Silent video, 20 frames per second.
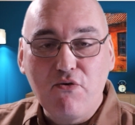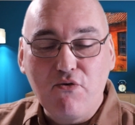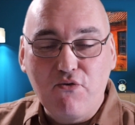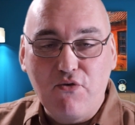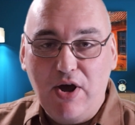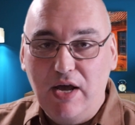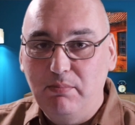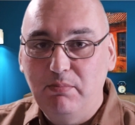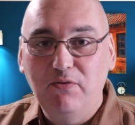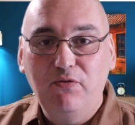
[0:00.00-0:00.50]

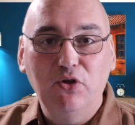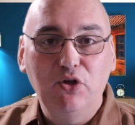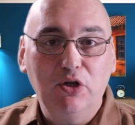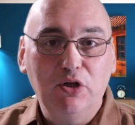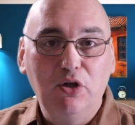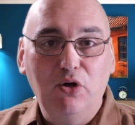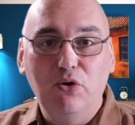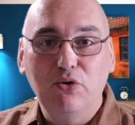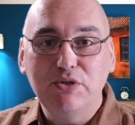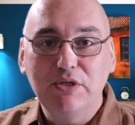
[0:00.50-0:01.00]
right before the
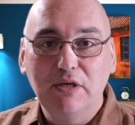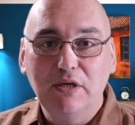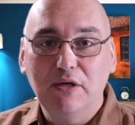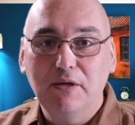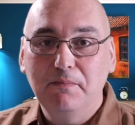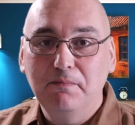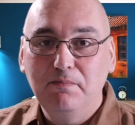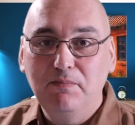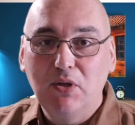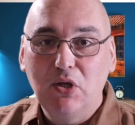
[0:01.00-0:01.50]
closing,
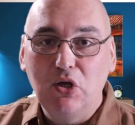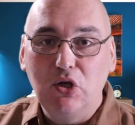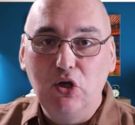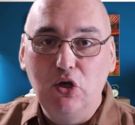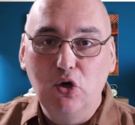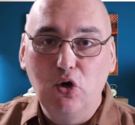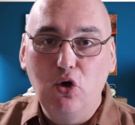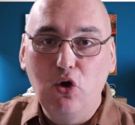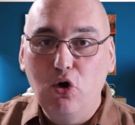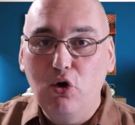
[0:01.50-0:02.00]

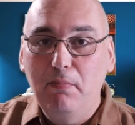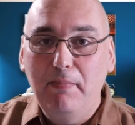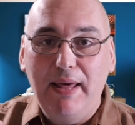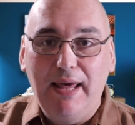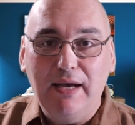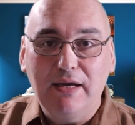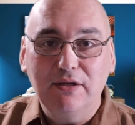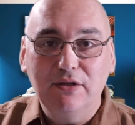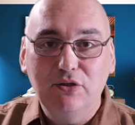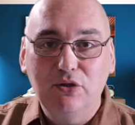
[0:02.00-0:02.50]
you go
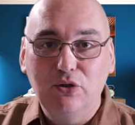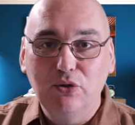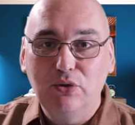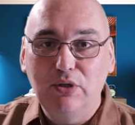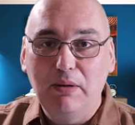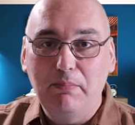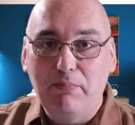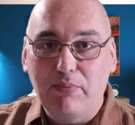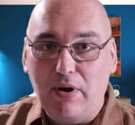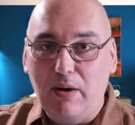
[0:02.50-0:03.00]
back to
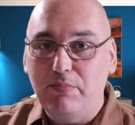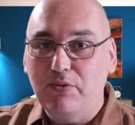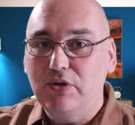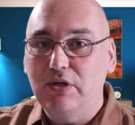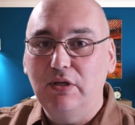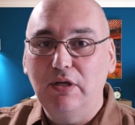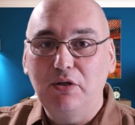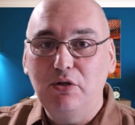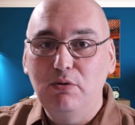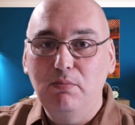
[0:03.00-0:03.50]
the property
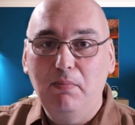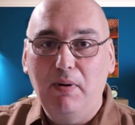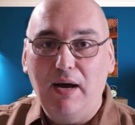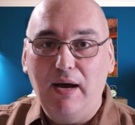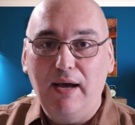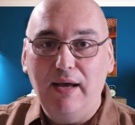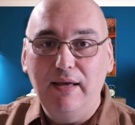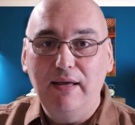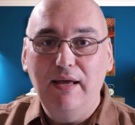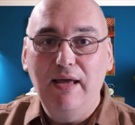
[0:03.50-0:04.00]
that you
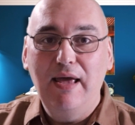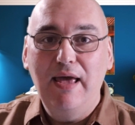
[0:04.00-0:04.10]
buy